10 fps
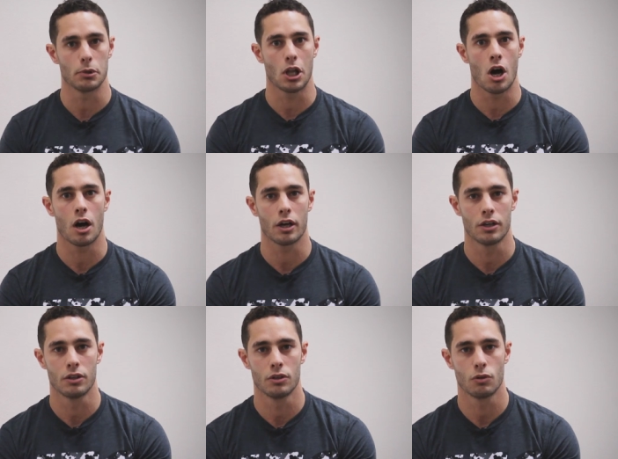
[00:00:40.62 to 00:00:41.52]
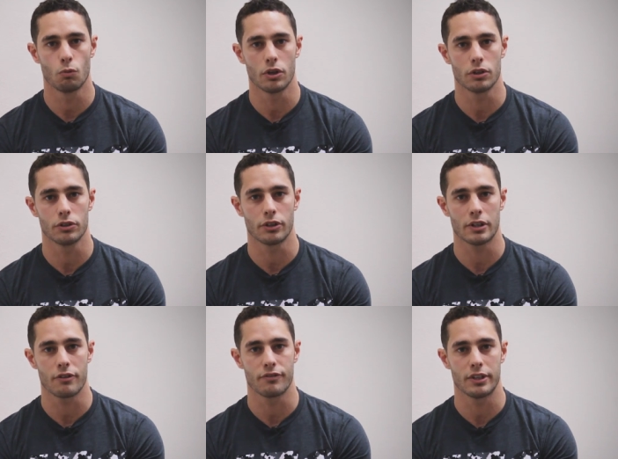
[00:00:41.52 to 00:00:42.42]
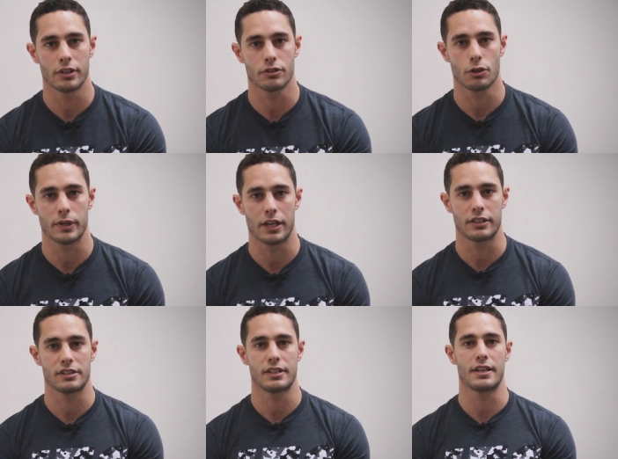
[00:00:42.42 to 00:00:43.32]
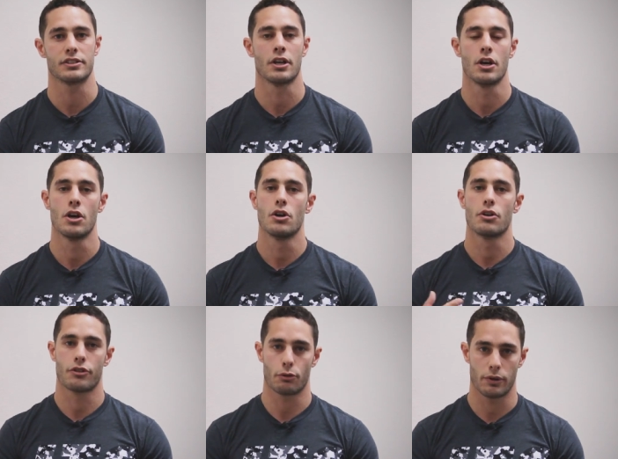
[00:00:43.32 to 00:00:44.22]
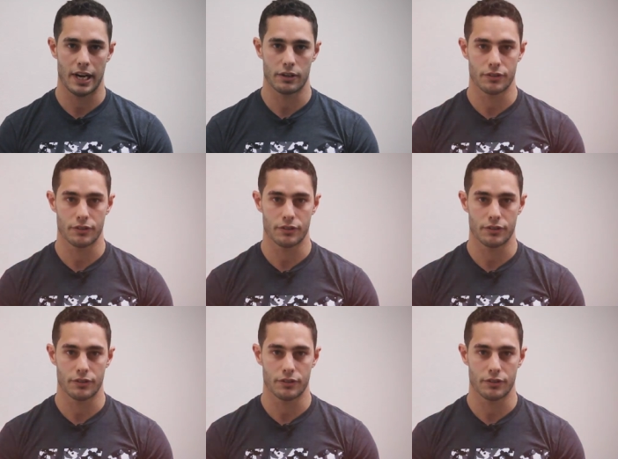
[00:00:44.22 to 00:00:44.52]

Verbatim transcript: blog world or a lot of videos going out these days, throwing out